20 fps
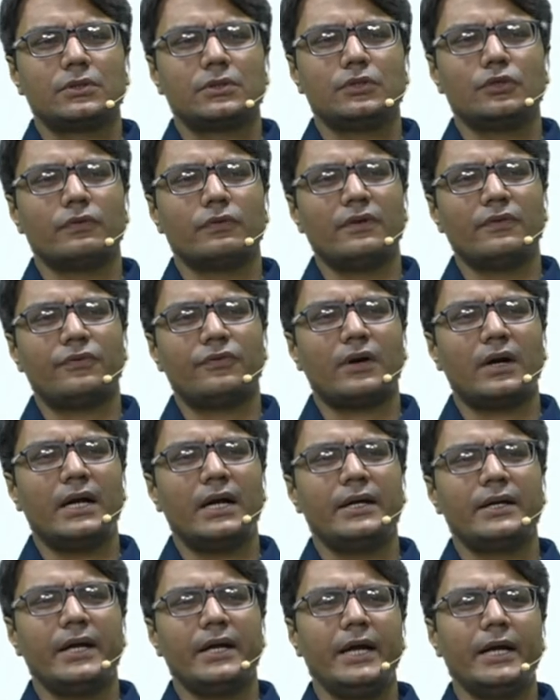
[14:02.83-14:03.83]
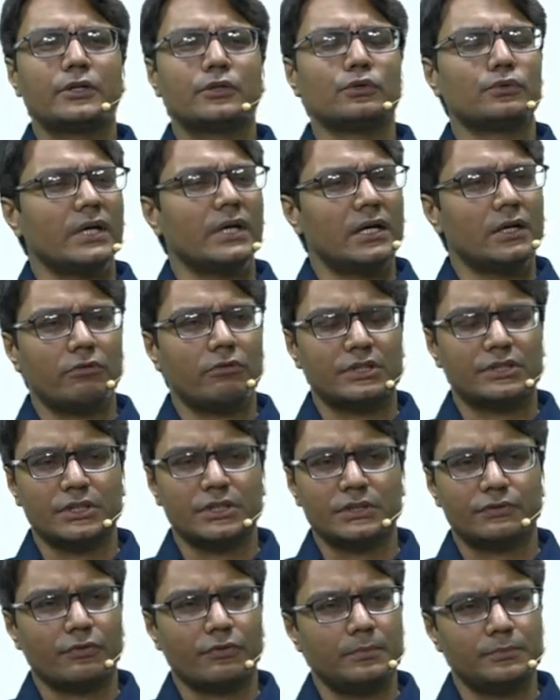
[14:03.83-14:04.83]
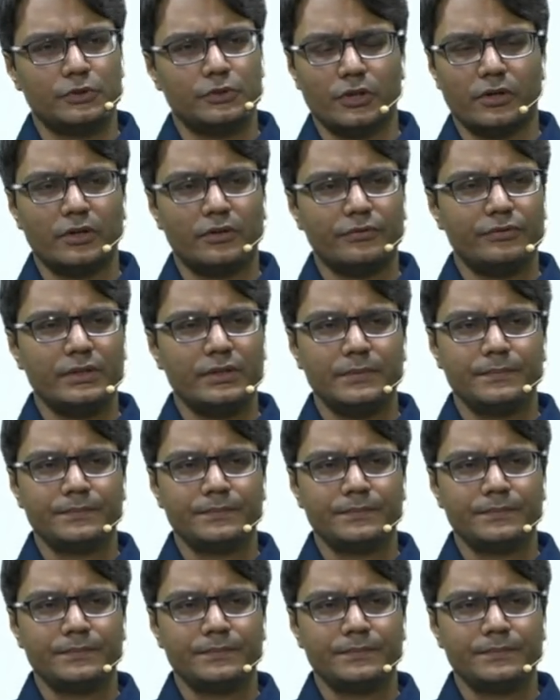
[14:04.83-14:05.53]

you will find 8 to 10 questions from geography,